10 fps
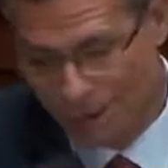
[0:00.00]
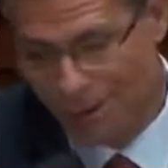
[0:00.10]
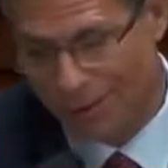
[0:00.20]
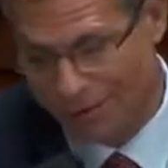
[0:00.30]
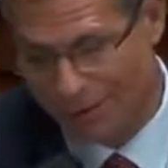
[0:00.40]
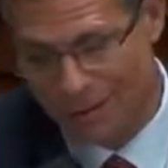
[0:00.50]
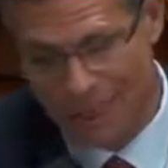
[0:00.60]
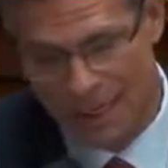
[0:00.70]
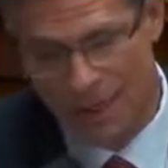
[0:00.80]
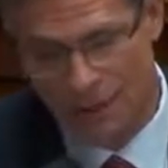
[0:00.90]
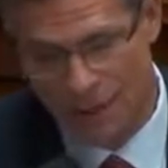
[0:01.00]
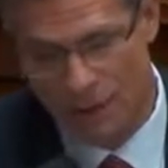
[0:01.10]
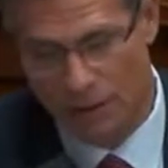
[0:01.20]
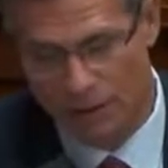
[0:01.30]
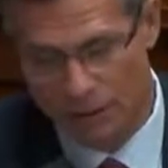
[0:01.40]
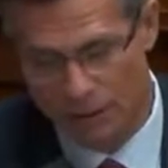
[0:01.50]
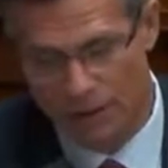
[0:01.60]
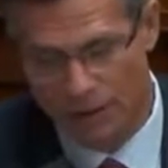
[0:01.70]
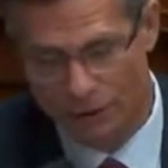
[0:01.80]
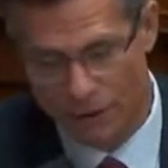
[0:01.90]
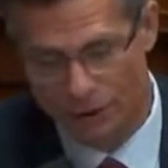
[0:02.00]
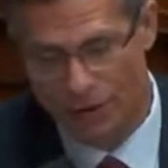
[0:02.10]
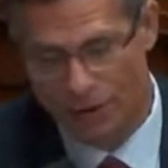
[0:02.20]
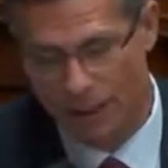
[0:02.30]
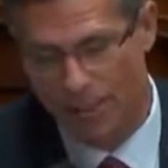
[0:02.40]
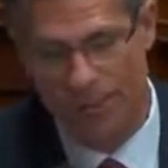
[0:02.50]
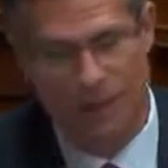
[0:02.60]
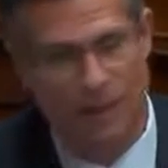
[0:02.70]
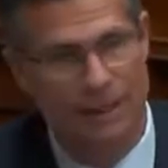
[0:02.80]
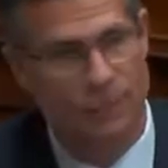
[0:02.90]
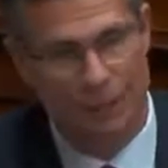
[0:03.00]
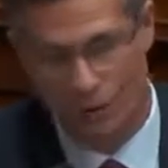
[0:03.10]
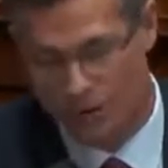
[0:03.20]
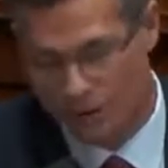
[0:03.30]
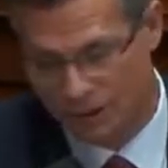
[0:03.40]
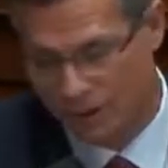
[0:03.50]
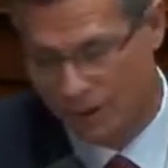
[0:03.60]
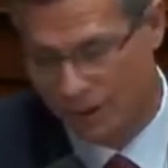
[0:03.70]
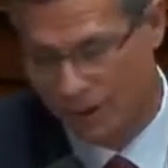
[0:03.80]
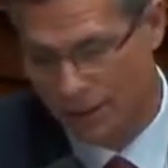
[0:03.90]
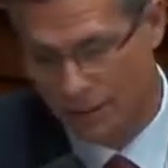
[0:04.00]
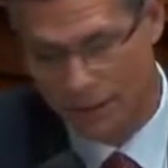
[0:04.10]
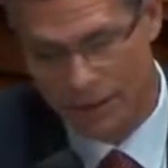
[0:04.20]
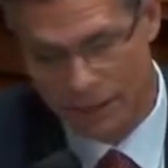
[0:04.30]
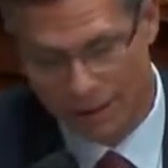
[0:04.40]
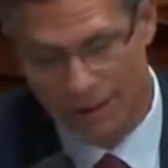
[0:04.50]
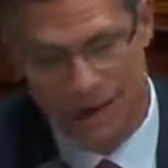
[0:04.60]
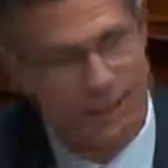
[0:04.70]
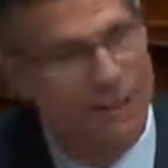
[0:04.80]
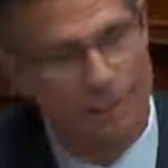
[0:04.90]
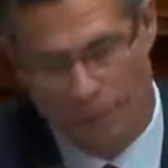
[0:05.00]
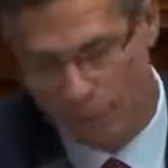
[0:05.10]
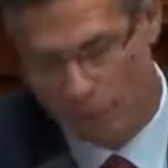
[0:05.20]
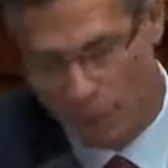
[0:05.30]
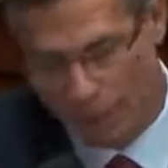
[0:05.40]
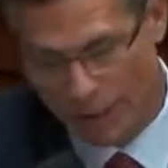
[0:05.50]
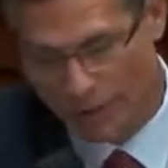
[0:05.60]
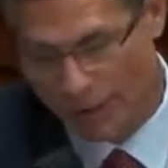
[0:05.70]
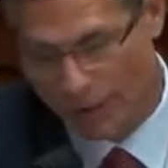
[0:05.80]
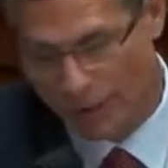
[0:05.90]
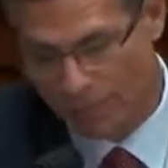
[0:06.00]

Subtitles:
Are these the kind of trade-offs Congress should keep in mind when considering an increase in the minimum wage?